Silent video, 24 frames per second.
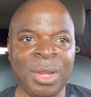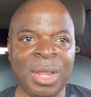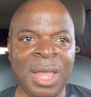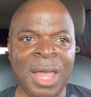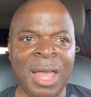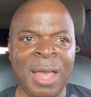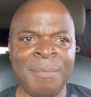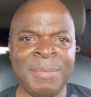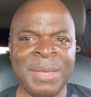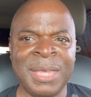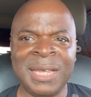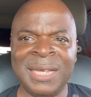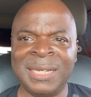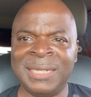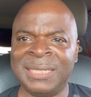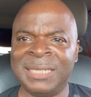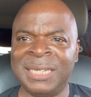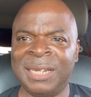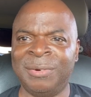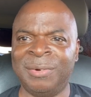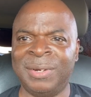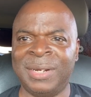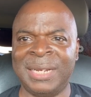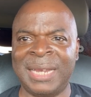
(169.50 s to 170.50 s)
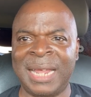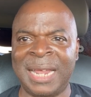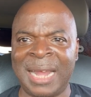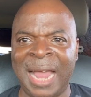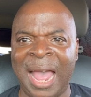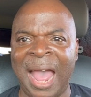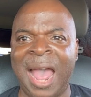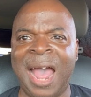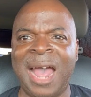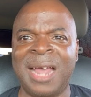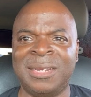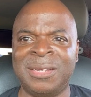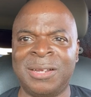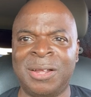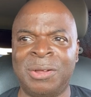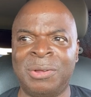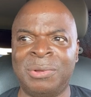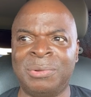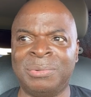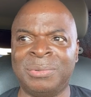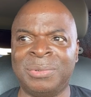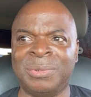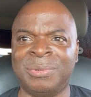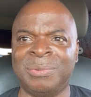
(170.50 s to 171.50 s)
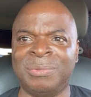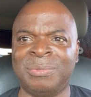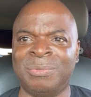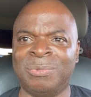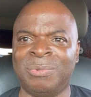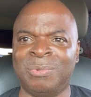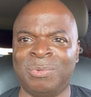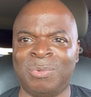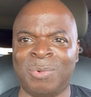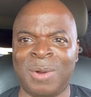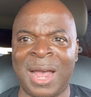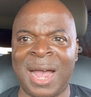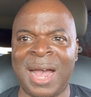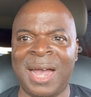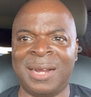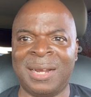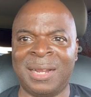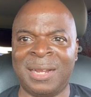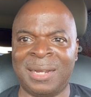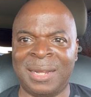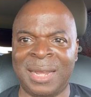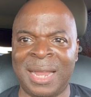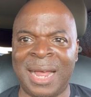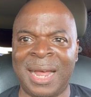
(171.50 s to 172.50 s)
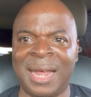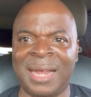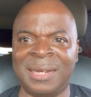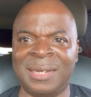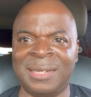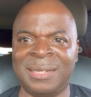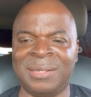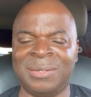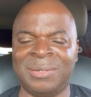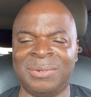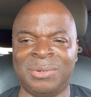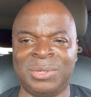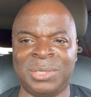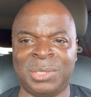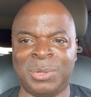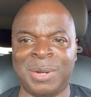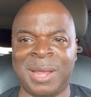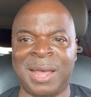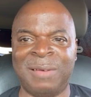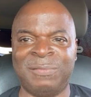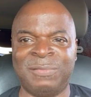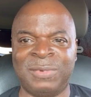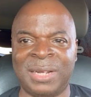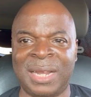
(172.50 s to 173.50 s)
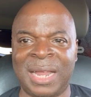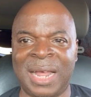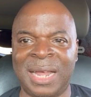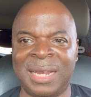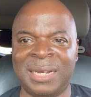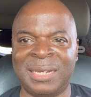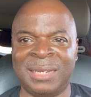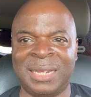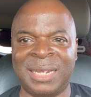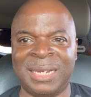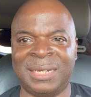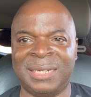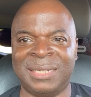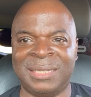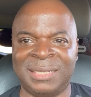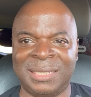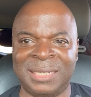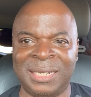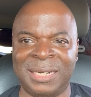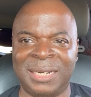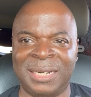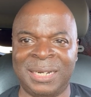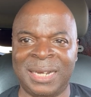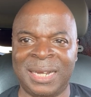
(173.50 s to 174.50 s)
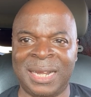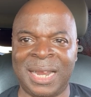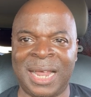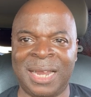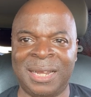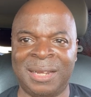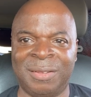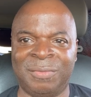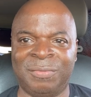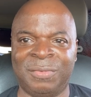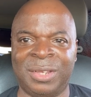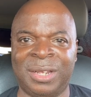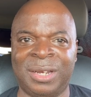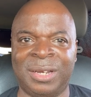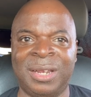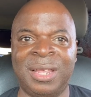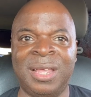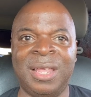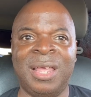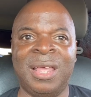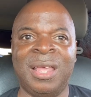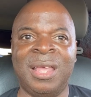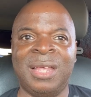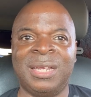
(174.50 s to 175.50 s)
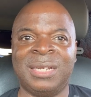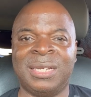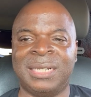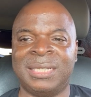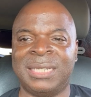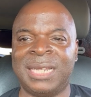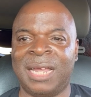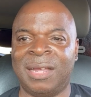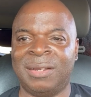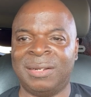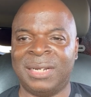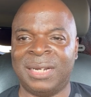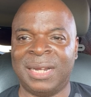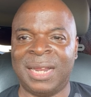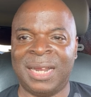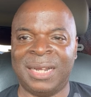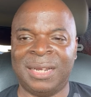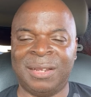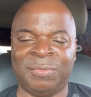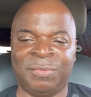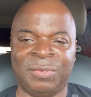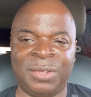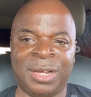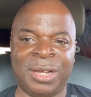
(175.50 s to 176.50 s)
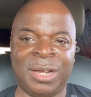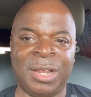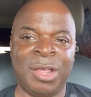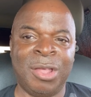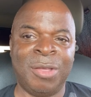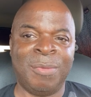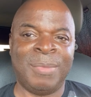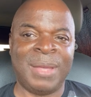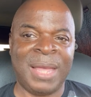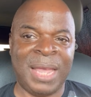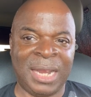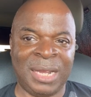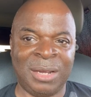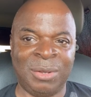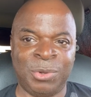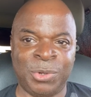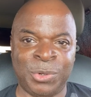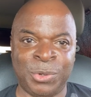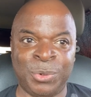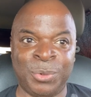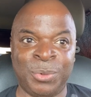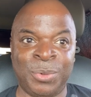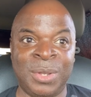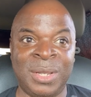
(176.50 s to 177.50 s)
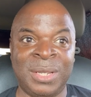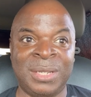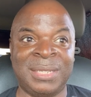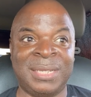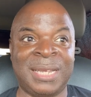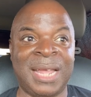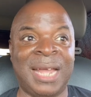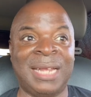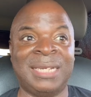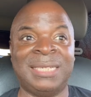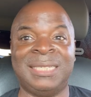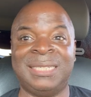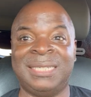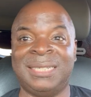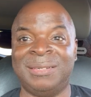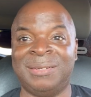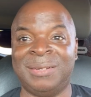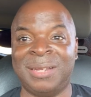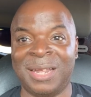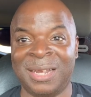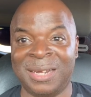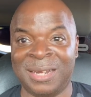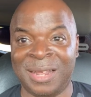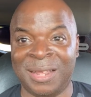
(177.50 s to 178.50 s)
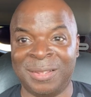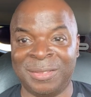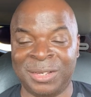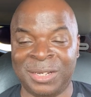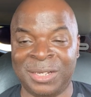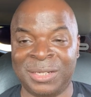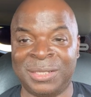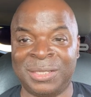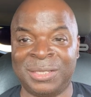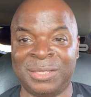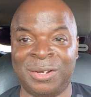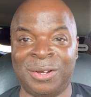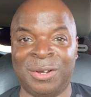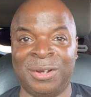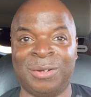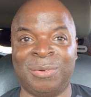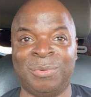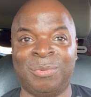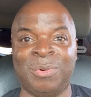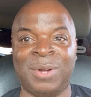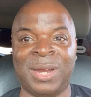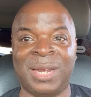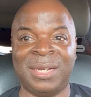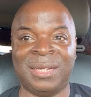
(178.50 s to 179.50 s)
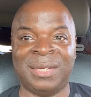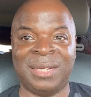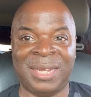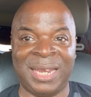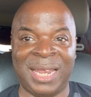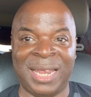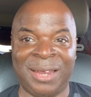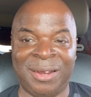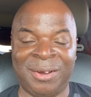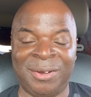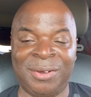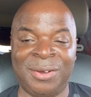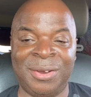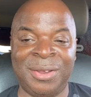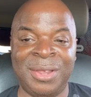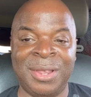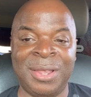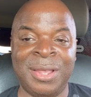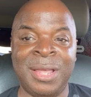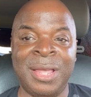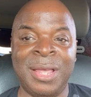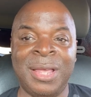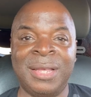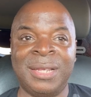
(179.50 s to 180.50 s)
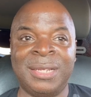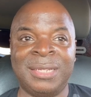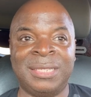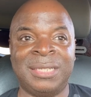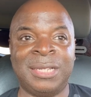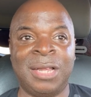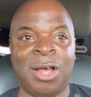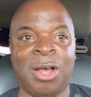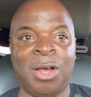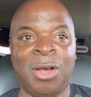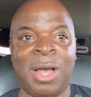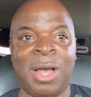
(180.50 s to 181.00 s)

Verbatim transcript: I mean, considering that I don't ride a lot or drive a lot in the city that I live in, the town that I live in. But anywho, that's another concern right there. So,